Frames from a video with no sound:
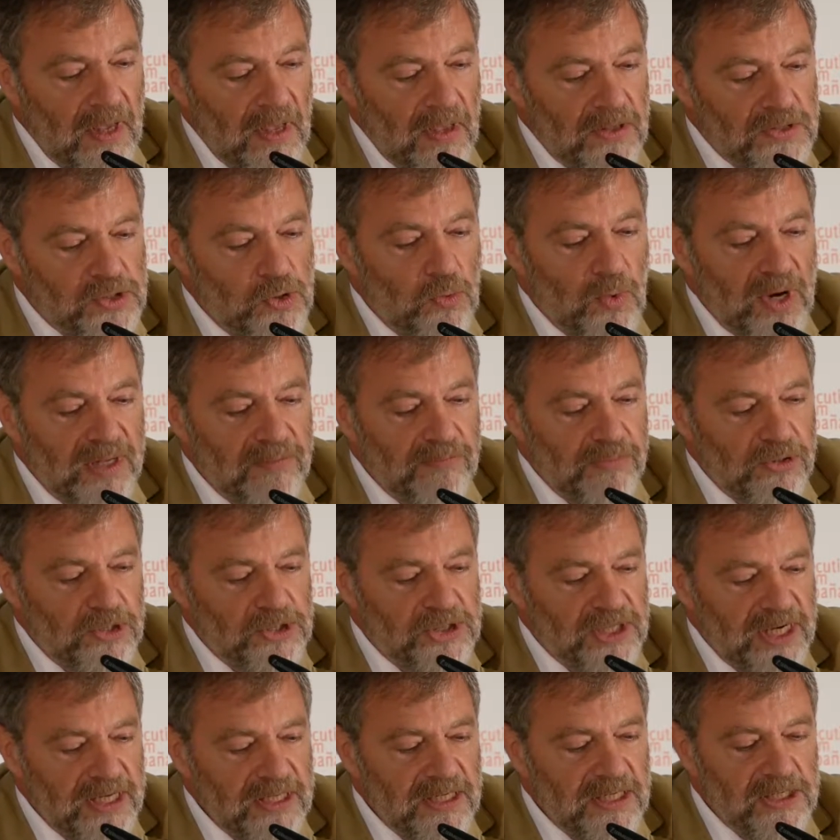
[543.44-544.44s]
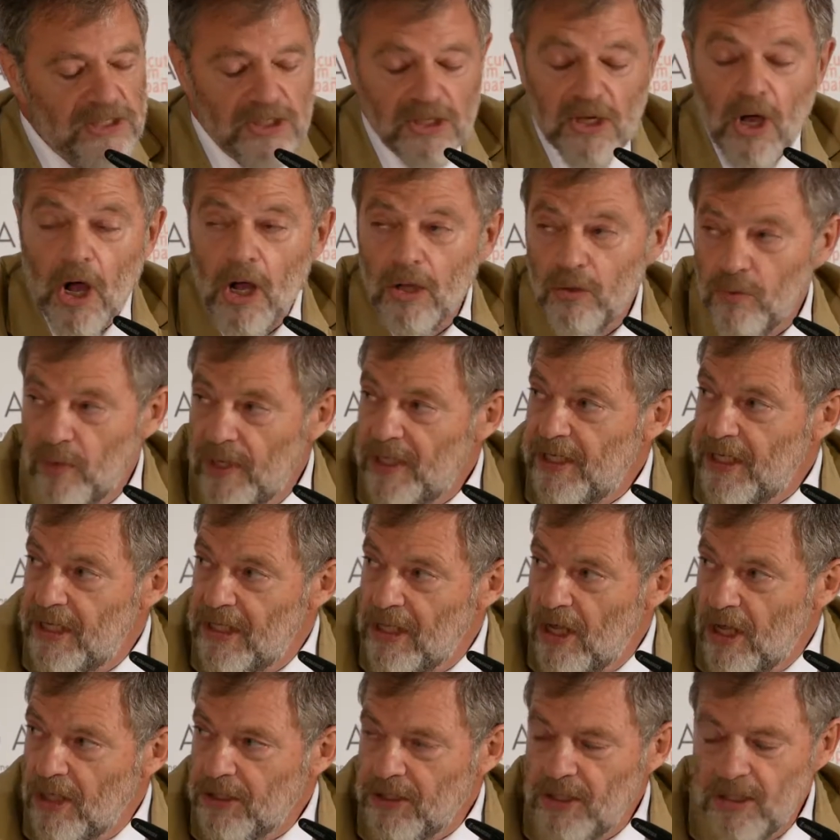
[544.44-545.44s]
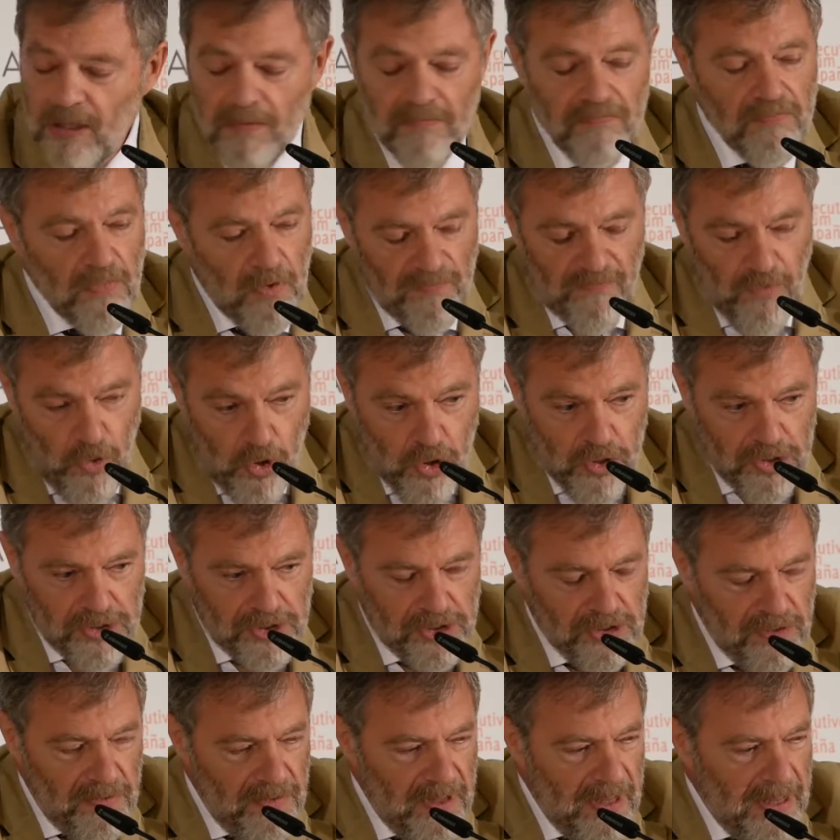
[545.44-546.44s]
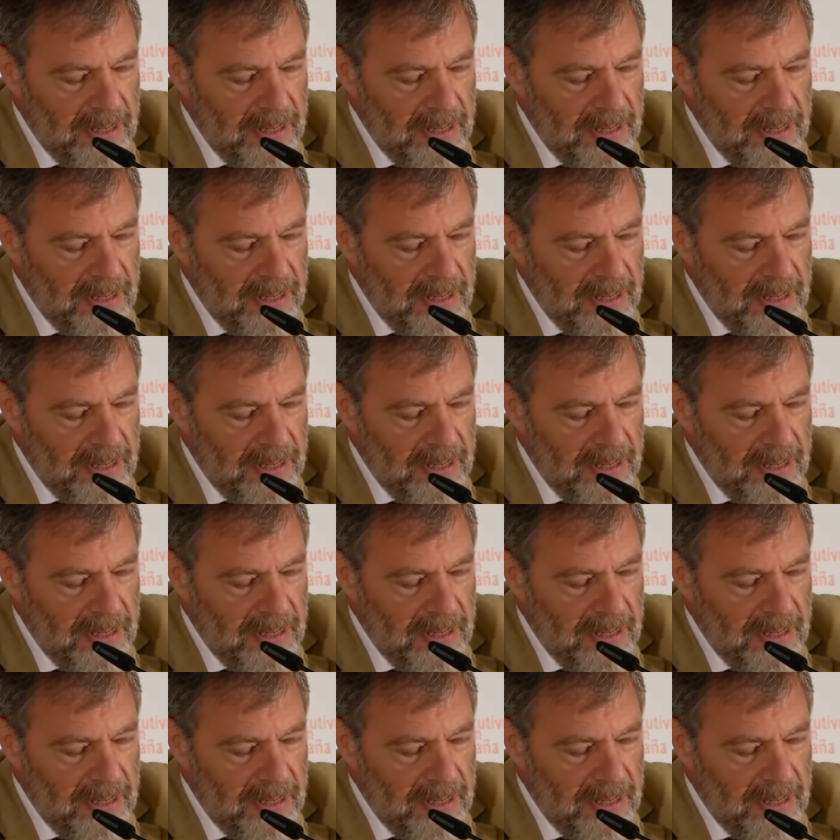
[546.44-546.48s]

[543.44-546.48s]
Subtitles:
So 1% is already a lot, of course,